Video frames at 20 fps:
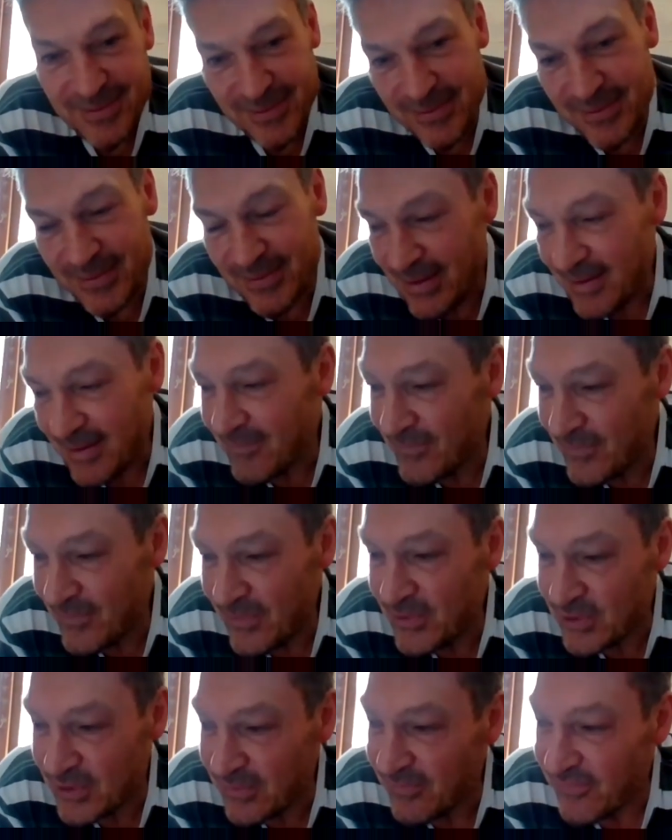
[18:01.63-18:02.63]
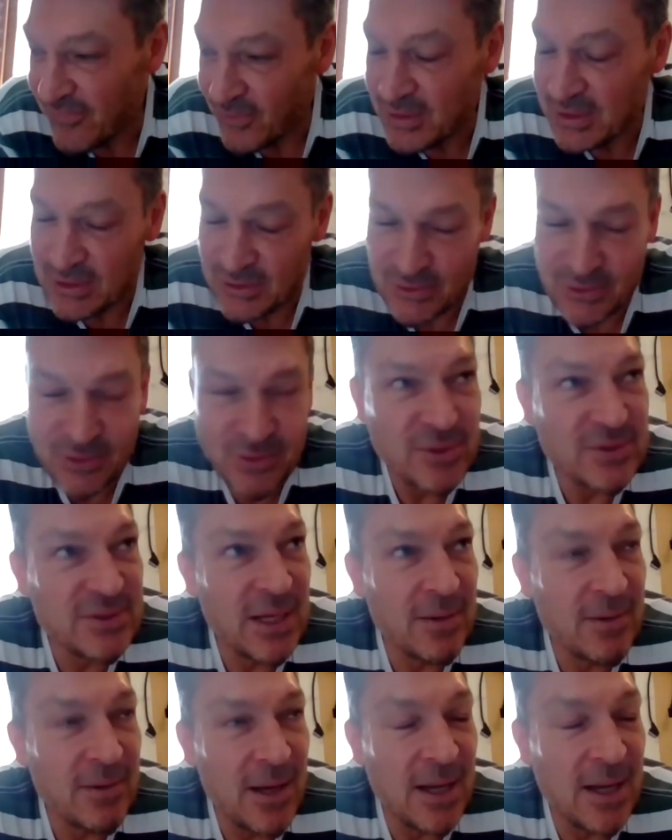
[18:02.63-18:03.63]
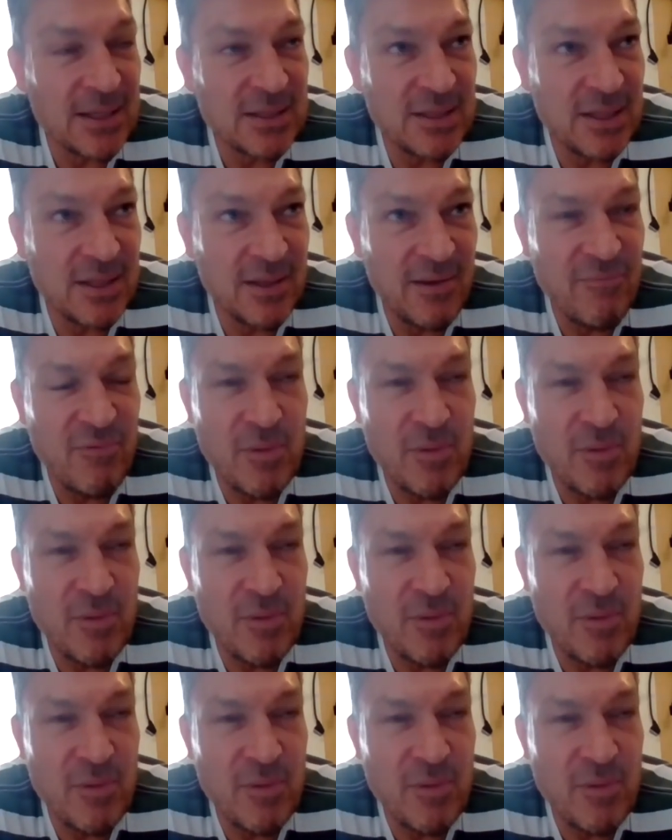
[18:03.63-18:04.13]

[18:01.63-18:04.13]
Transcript: there's some funny stories. I actually lived with